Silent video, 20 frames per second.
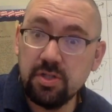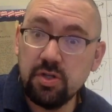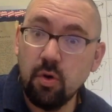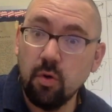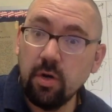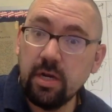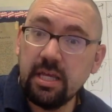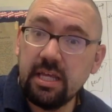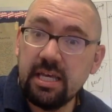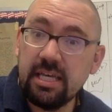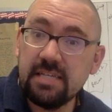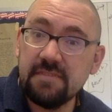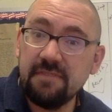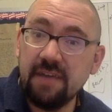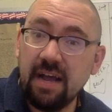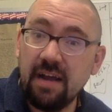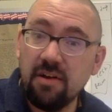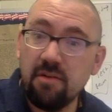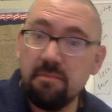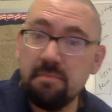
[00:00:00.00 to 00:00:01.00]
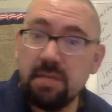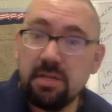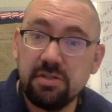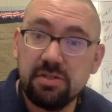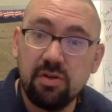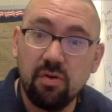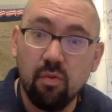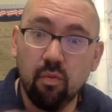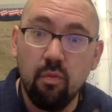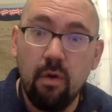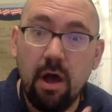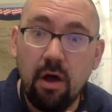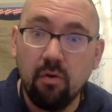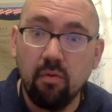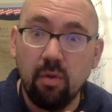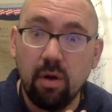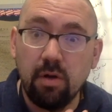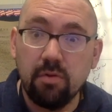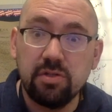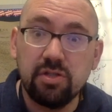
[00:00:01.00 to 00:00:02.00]
Cornelius Vanderbilt,
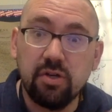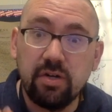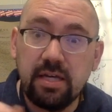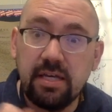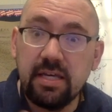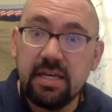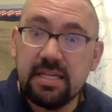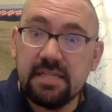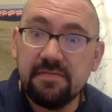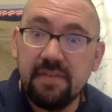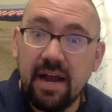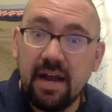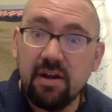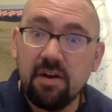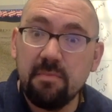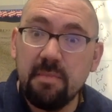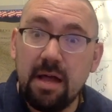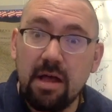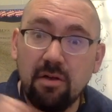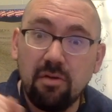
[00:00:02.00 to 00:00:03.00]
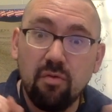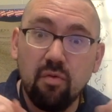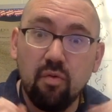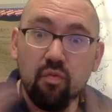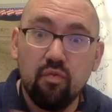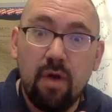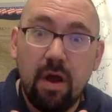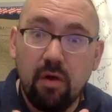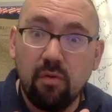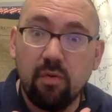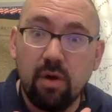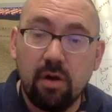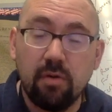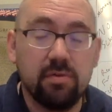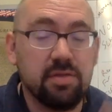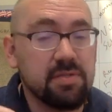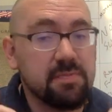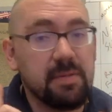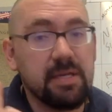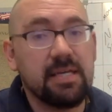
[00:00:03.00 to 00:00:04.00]
railroads. Cornelius Vanderbilt,
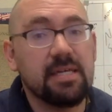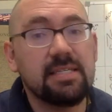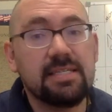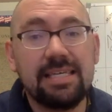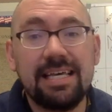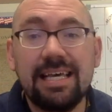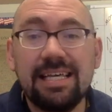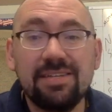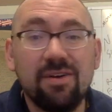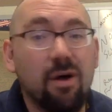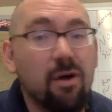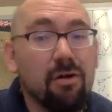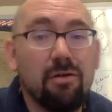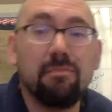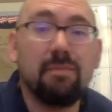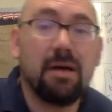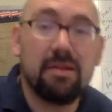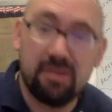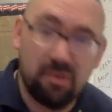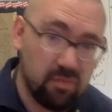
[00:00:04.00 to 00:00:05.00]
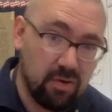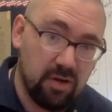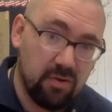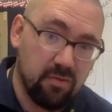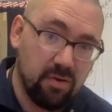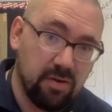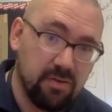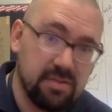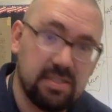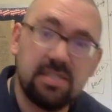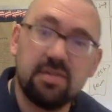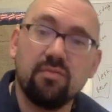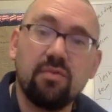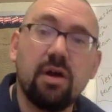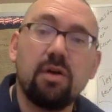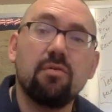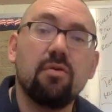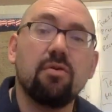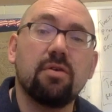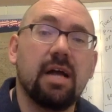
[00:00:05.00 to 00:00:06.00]
railroads, because he's all about the railroads. He's a
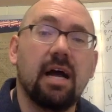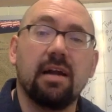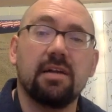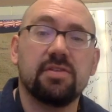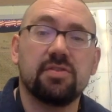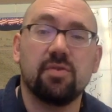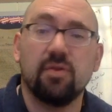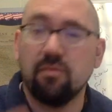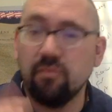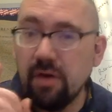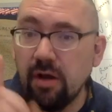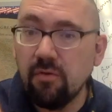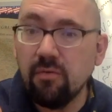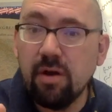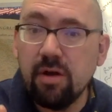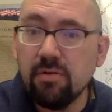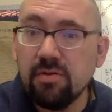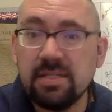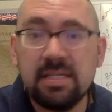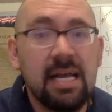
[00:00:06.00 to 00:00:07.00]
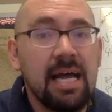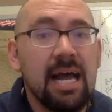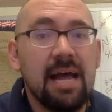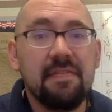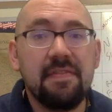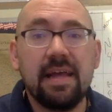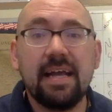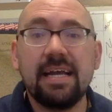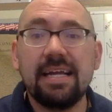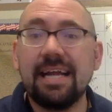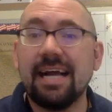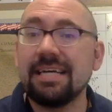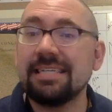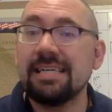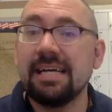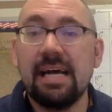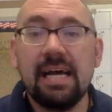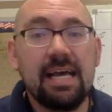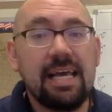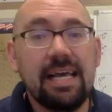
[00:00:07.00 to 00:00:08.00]
railroad connoisseur. Railroads, they
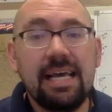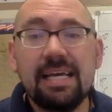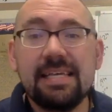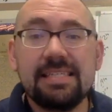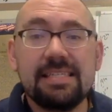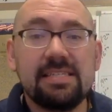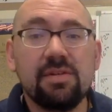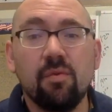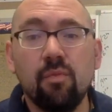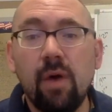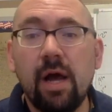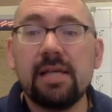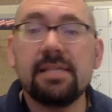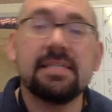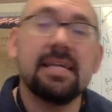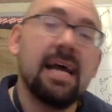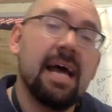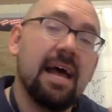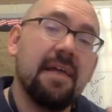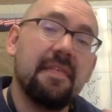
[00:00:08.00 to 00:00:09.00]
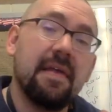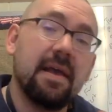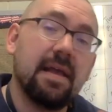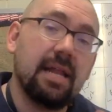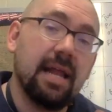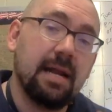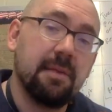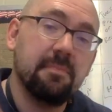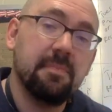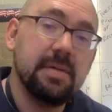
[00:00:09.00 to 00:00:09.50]
connect east to west. They connect